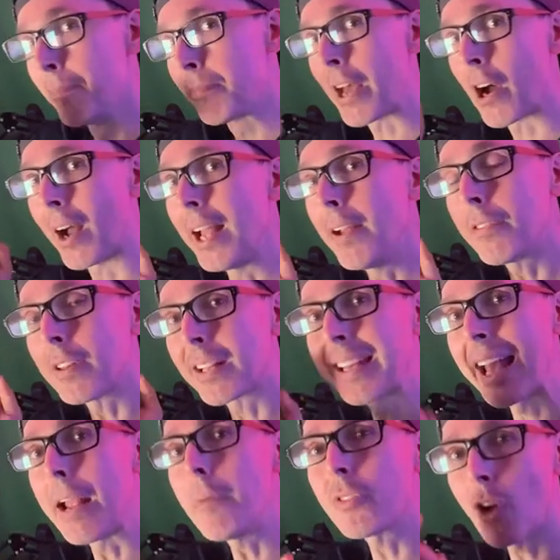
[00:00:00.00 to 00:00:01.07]
Now, if the
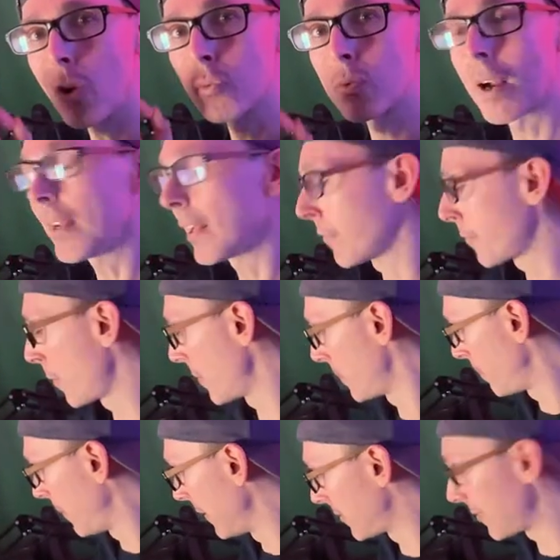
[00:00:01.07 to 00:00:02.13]
games are running from a
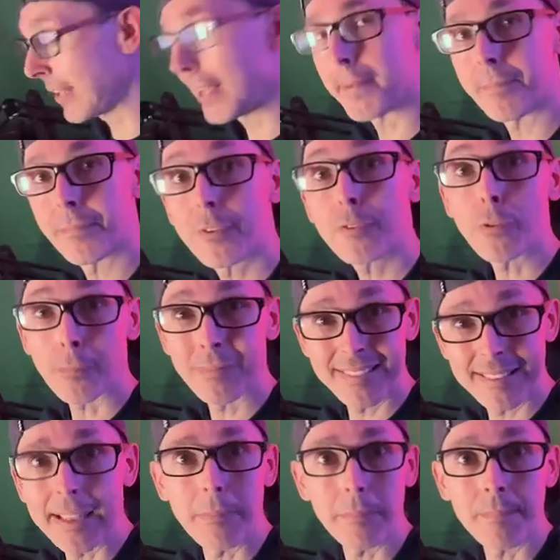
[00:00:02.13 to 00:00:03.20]
PC, from
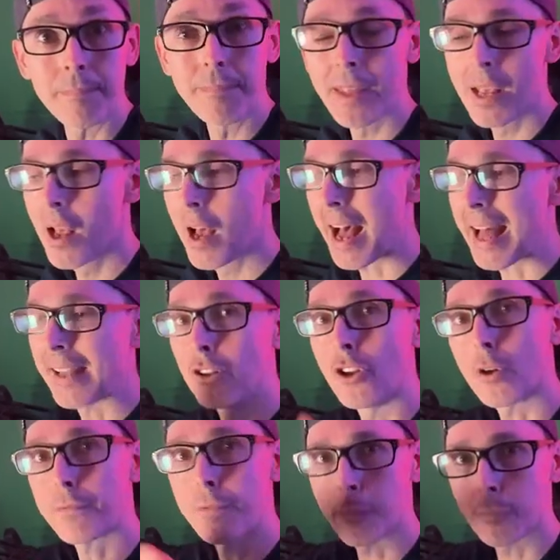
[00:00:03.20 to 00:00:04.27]
Steam, and
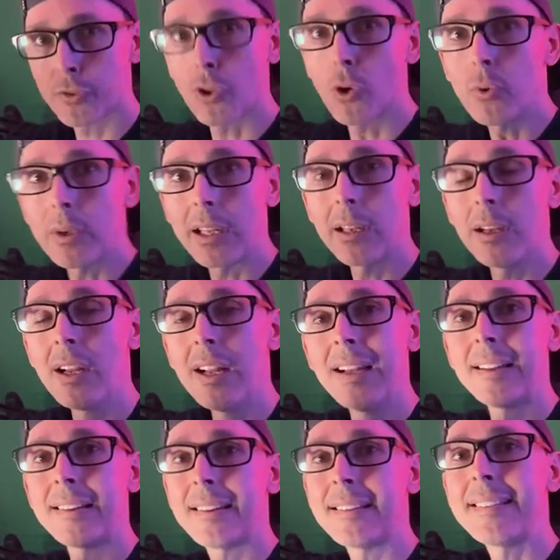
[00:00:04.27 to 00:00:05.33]
not from Sony,
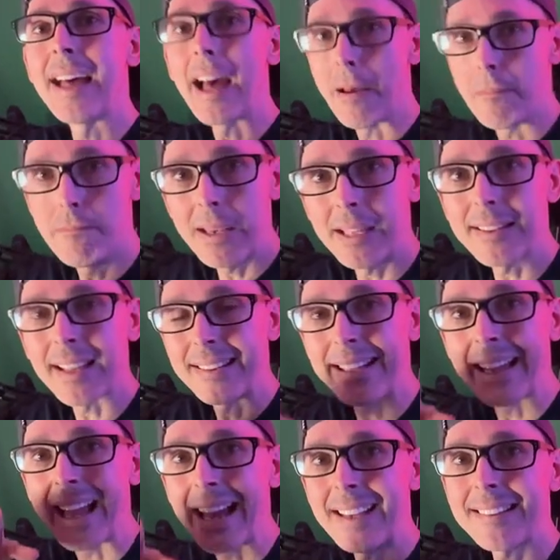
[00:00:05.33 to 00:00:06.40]
does that mean that
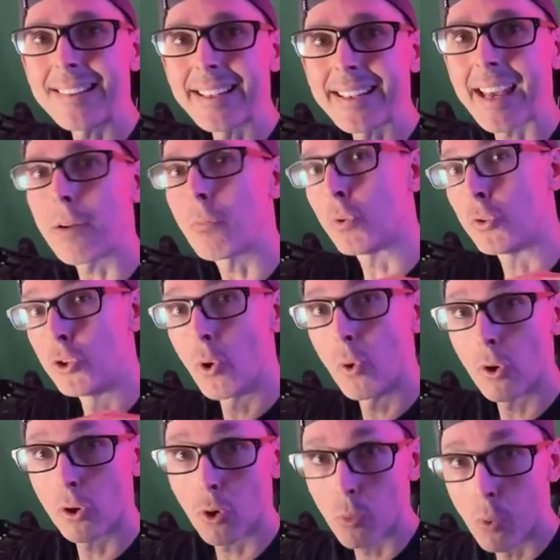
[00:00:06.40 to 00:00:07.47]
the SDK will no
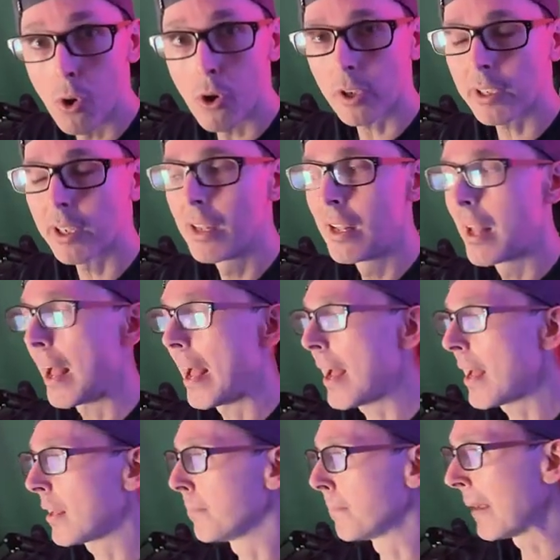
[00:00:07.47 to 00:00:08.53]
longer work? And